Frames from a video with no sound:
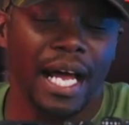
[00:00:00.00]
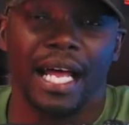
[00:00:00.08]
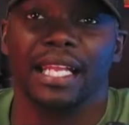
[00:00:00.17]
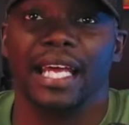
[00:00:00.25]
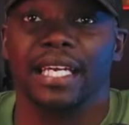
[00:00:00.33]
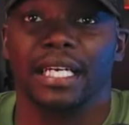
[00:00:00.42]

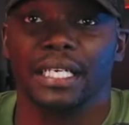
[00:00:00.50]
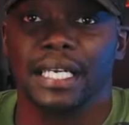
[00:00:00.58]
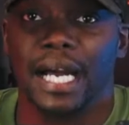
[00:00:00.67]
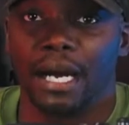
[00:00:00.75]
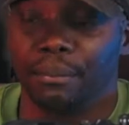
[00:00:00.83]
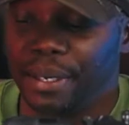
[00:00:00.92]
I like how
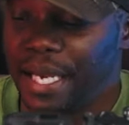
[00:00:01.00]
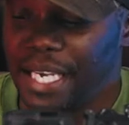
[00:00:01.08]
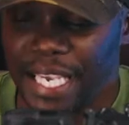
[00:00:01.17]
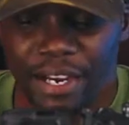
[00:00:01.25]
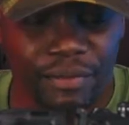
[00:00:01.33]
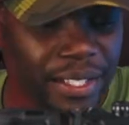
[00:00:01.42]

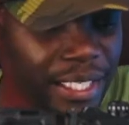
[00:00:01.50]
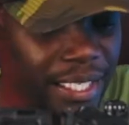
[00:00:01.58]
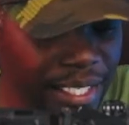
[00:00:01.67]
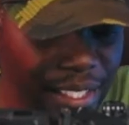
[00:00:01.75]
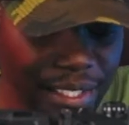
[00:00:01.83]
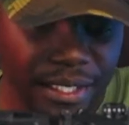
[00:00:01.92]
compact everything
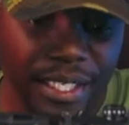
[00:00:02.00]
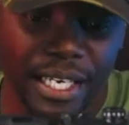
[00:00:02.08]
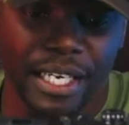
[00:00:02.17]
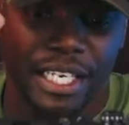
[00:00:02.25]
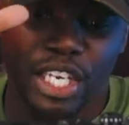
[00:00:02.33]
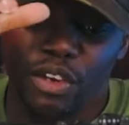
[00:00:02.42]
is,
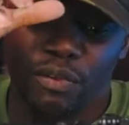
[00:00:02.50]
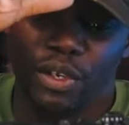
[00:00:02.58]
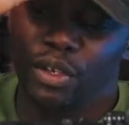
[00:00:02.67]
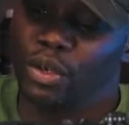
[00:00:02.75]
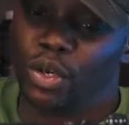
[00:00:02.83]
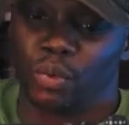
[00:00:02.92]

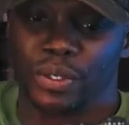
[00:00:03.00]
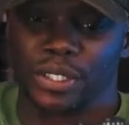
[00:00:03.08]
even with